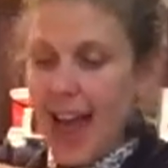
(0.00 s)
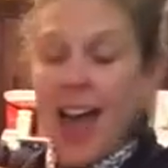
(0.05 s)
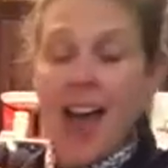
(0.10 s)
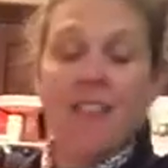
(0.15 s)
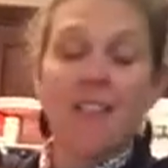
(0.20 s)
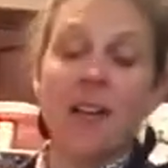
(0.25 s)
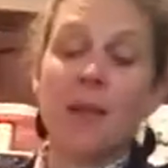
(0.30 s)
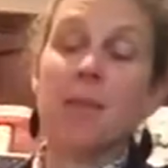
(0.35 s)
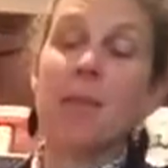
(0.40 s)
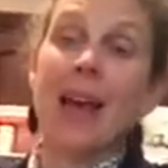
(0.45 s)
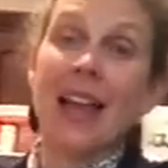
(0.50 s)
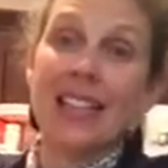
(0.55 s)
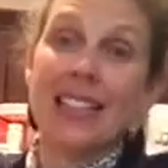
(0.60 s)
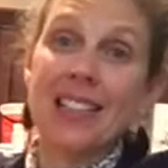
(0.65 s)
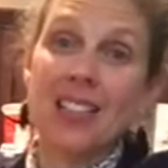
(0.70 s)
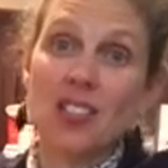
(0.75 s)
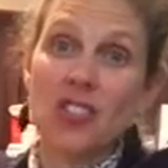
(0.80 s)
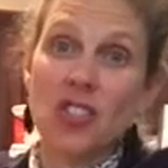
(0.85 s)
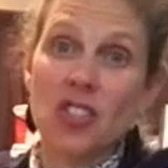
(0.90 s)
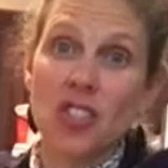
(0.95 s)
haven't made
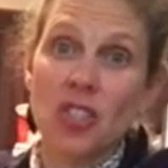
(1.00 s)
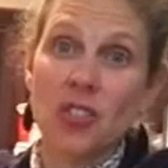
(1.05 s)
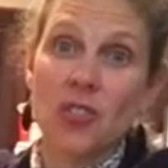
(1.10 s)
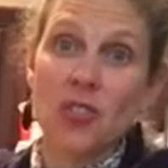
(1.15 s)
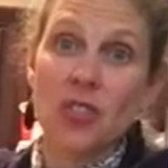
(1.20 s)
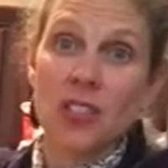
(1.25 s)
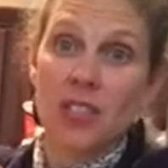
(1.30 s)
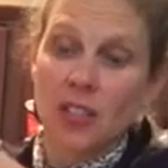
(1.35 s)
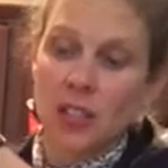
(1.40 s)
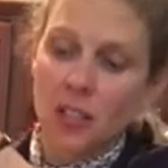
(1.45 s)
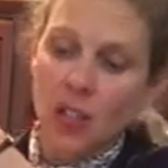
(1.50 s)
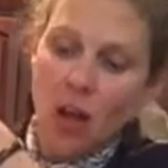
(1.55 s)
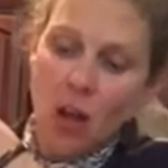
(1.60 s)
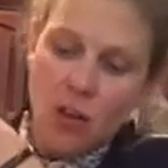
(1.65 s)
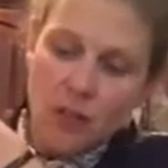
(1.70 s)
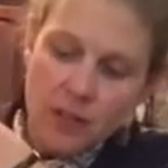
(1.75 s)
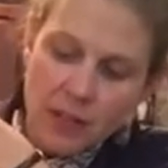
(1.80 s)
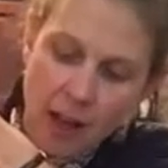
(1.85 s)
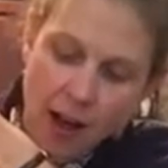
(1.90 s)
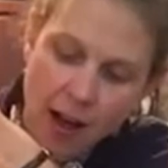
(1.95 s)
this juice in a
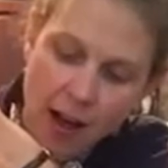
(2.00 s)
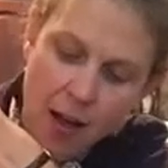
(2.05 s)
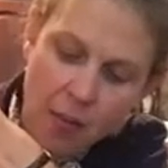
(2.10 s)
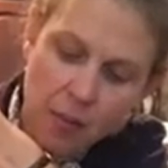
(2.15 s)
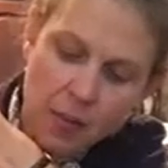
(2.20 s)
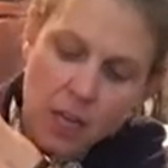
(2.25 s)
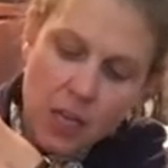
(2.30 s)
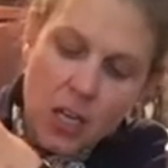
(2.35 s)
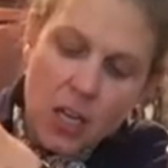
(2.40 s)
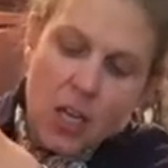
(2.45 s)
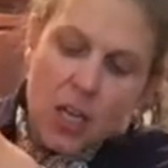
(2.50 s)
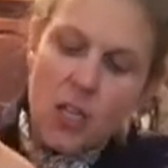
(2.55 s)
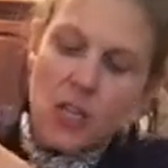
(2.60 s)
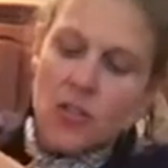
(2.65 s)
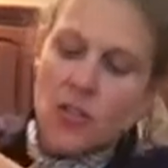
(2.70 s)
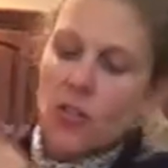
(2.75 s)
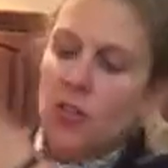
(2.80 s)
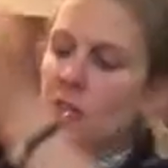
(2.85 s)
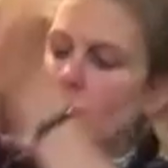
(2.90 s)
long time, so